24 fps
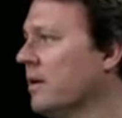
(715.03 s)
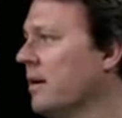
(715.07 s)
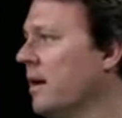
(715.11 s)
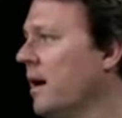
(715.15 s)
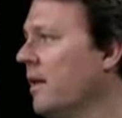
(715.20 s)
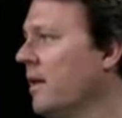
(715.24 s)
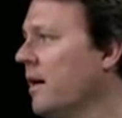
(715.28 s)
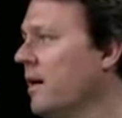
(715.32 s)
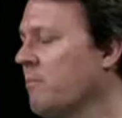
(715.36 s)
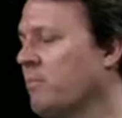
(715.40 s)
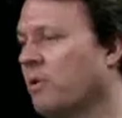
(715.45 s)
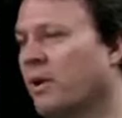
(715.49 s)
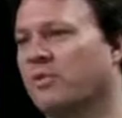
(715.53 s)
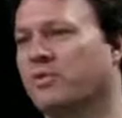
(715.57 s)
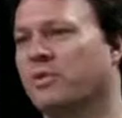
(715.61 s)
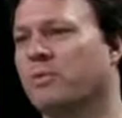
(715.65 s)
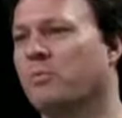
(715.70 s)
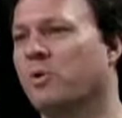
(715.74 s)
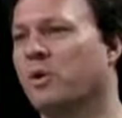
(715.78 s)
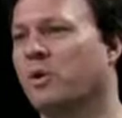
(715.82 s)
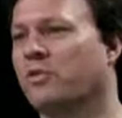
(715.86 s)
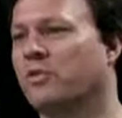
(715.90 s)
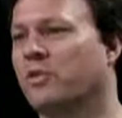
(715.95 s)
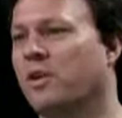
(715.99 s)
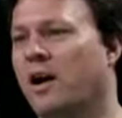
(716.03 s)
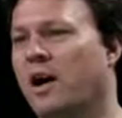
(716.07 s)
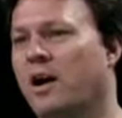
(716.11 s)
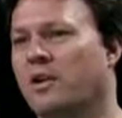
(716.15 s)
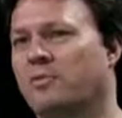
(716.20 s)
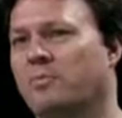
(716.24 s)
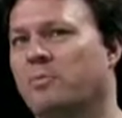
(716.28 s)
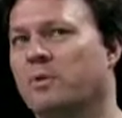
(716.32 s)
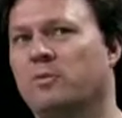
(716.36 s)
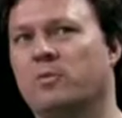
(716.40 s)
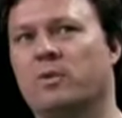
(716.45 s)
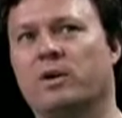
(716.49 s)
And then plus the books
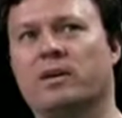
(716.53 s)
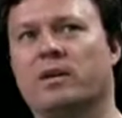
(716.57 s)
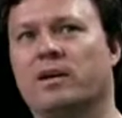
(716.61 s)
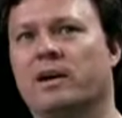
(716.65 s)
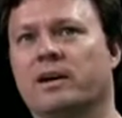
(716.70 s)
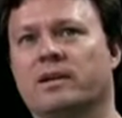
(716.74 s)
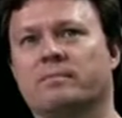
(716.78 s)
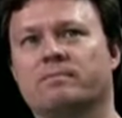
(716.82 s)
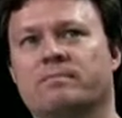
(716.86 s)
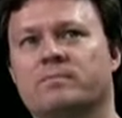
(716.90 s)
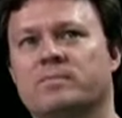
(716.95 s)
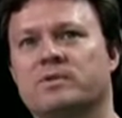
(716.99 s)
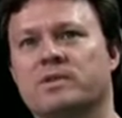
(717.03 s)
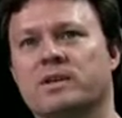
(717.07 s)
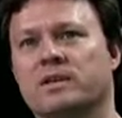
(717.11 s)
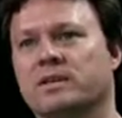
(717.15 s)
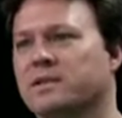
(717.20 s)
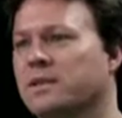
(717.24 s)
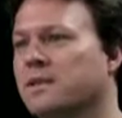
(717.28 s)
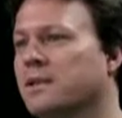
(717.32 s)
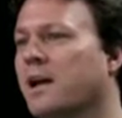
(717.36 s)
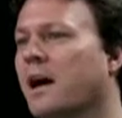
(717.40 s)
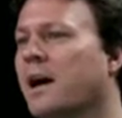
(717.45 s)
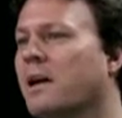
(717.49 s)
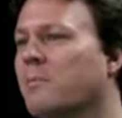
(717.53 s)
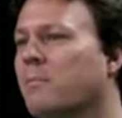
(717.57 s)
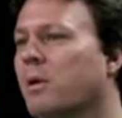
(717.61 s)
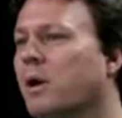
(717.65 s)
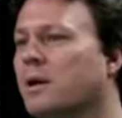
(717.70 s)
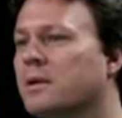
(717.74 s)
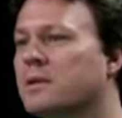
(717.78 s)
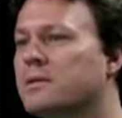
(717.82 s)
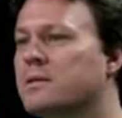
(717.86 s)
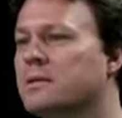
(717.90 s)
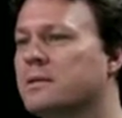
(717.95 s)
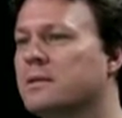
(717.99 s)
cost between like $6 and
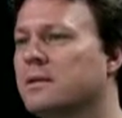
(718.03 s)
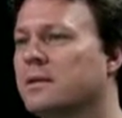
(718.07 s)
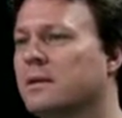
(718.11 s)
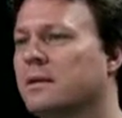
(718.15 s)
$9.